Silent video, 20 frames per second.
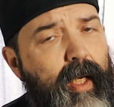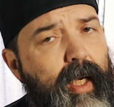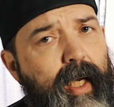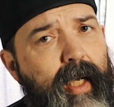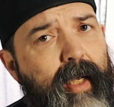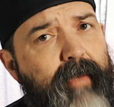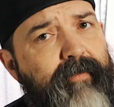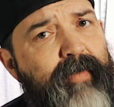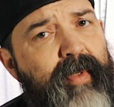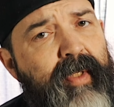
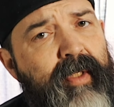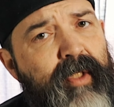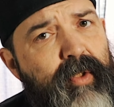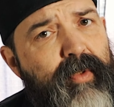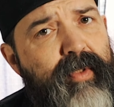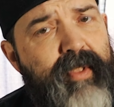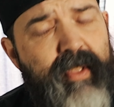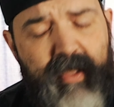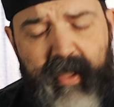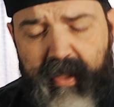I've been
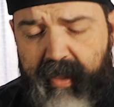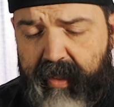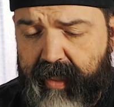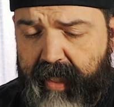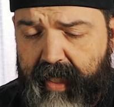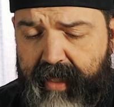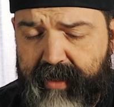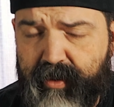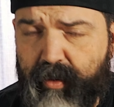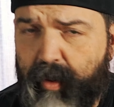using the
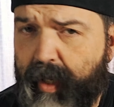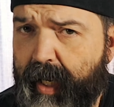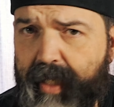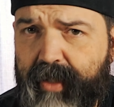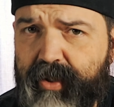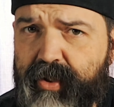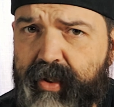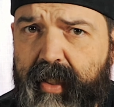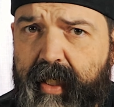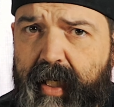Akaso
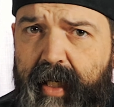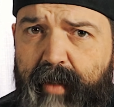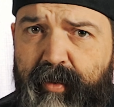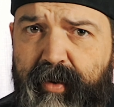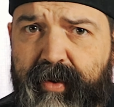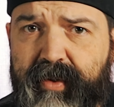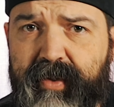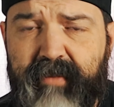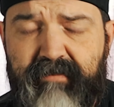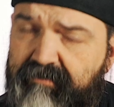action
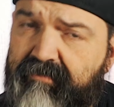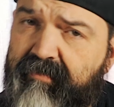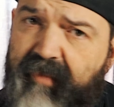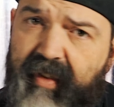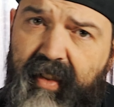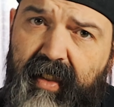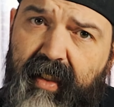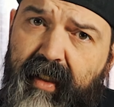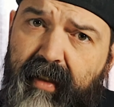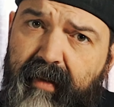cameras,
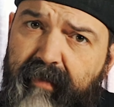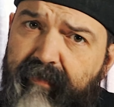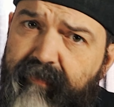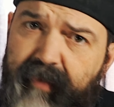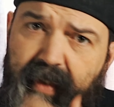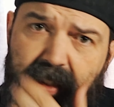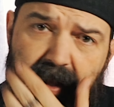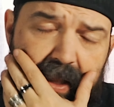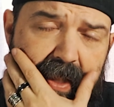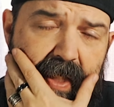the
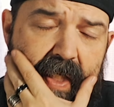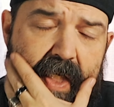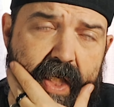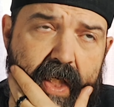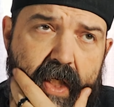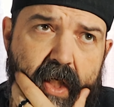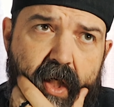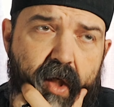V,